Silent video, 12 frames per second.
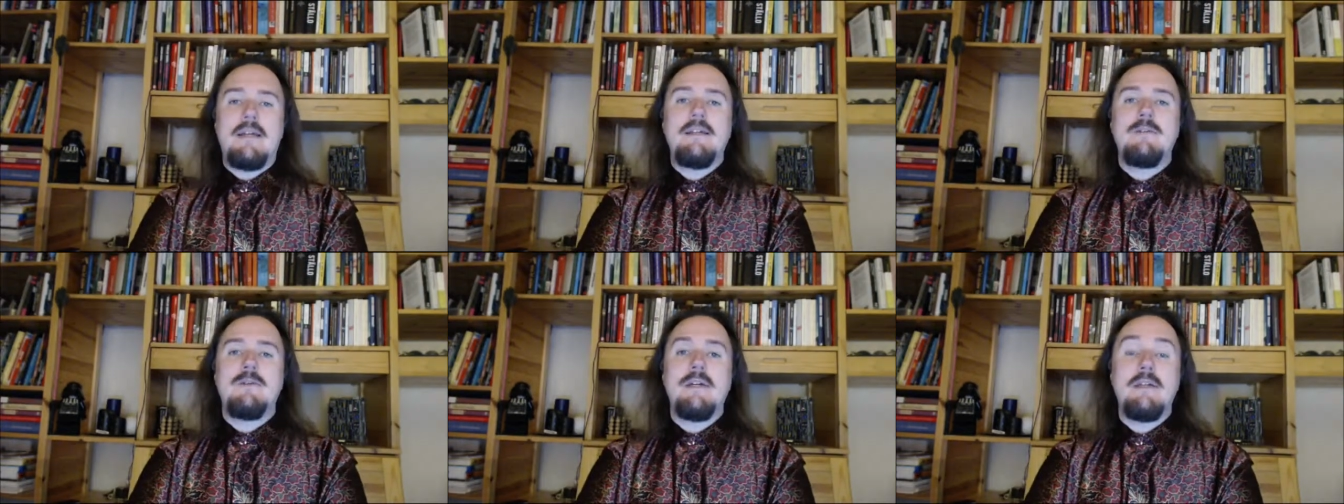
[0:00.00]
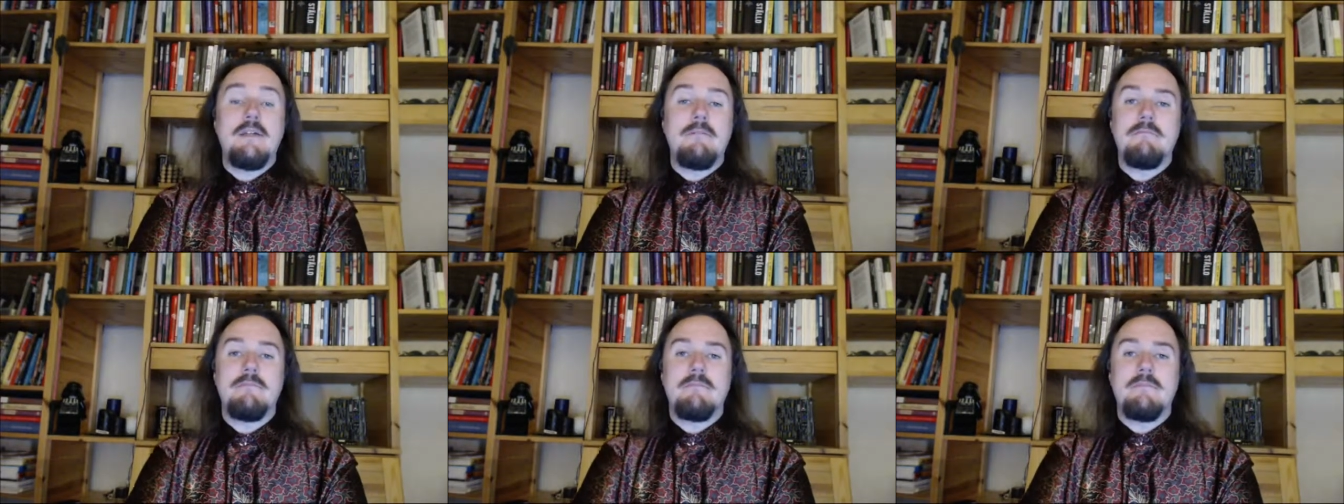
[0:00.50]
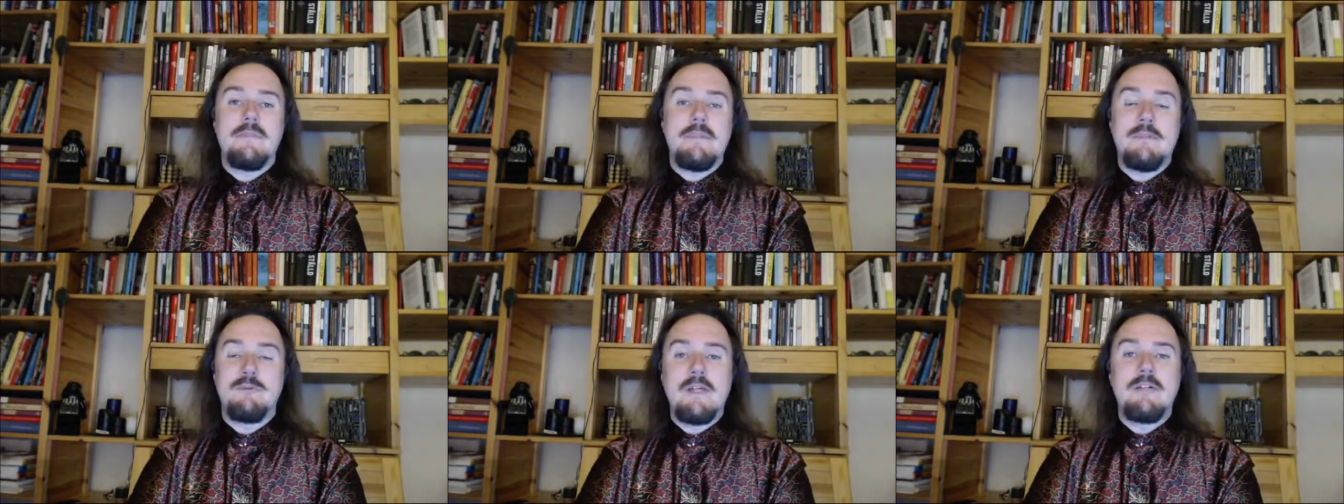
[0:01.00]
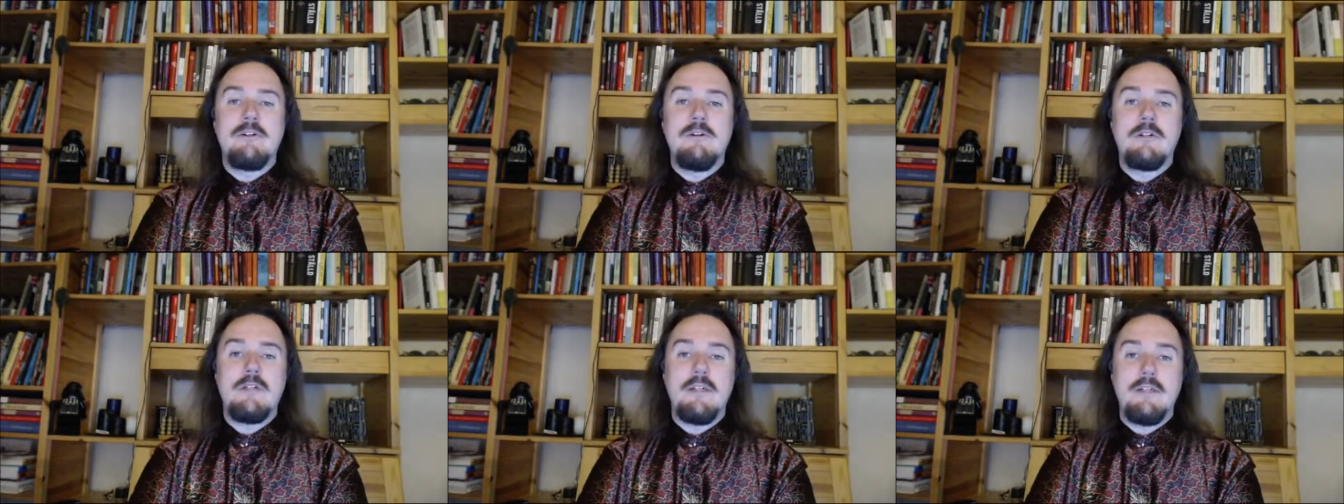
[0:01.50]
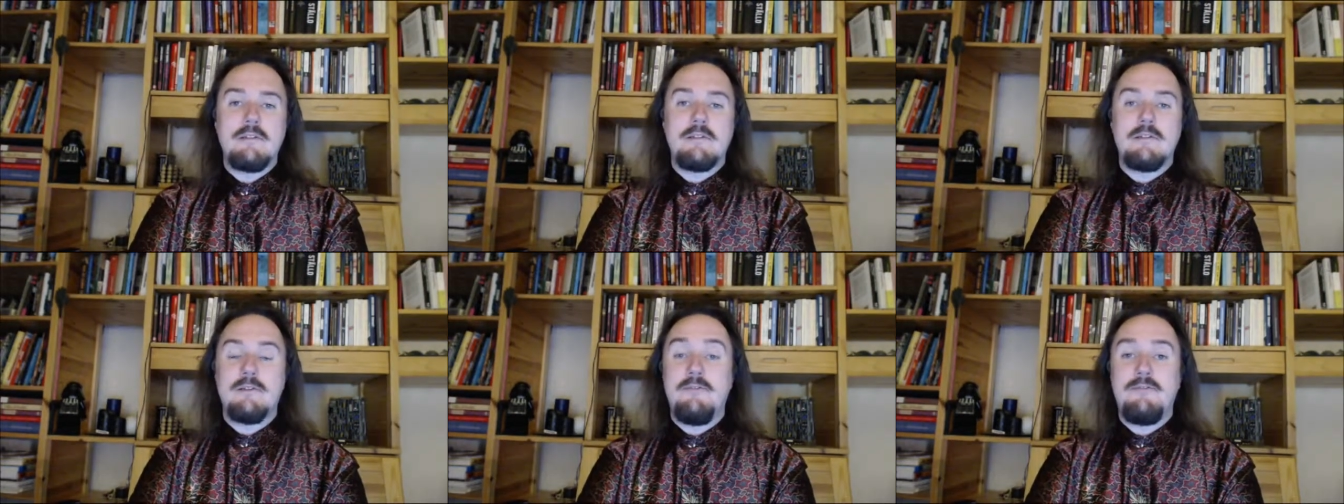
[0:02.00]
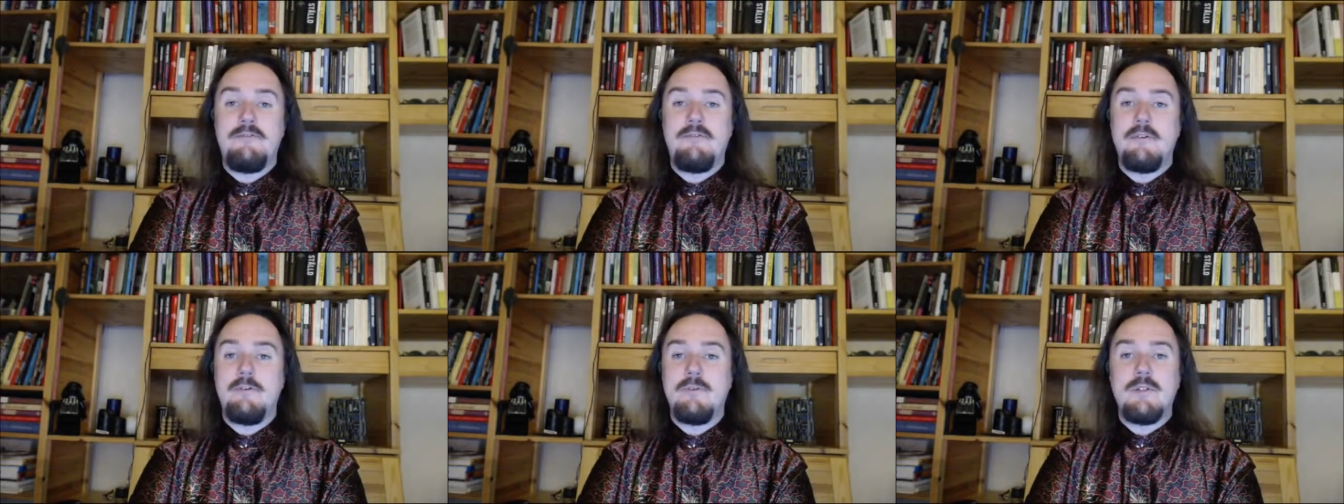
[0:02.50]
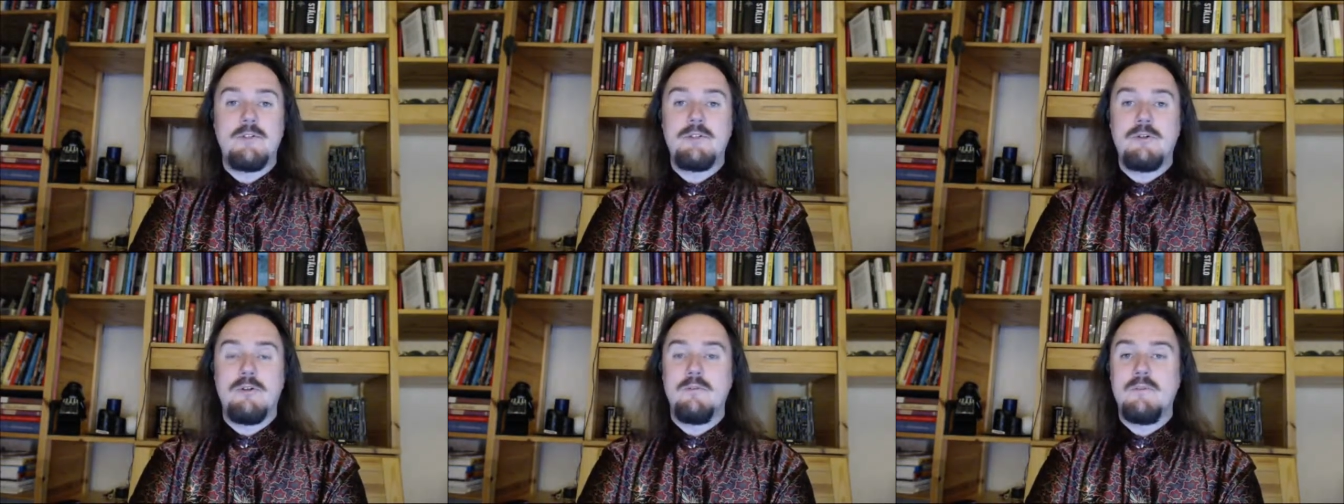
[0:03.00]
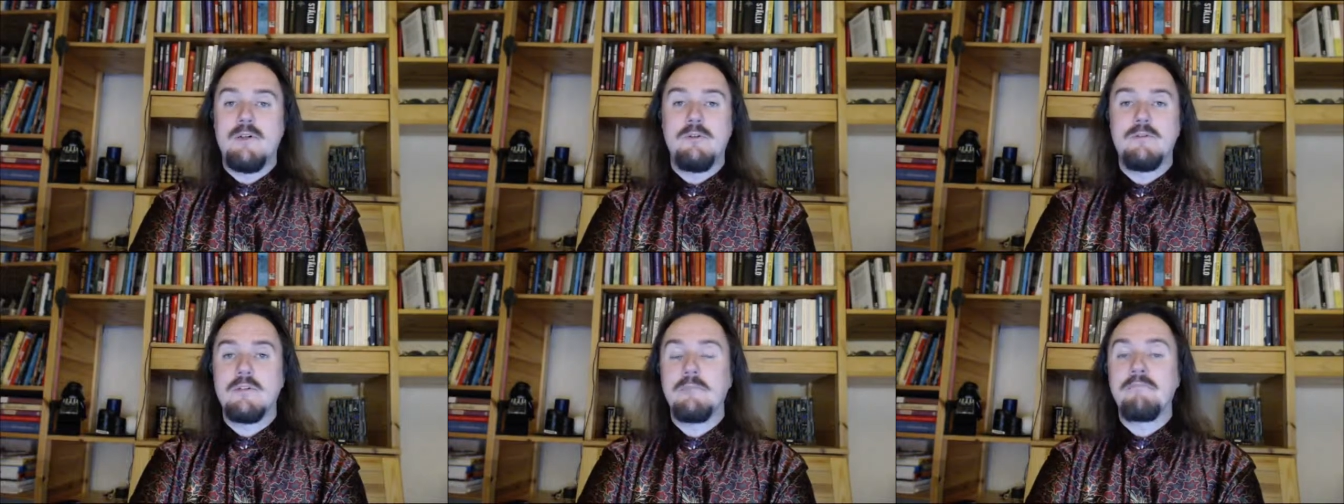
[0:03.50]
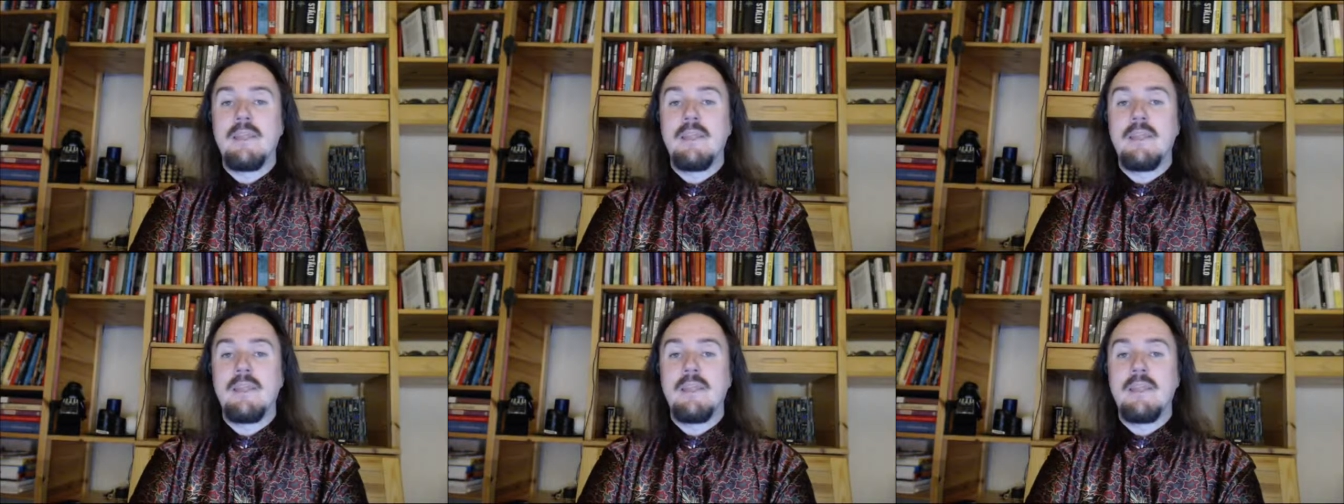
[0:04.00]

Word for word: anyway, regardless of whether we're talking about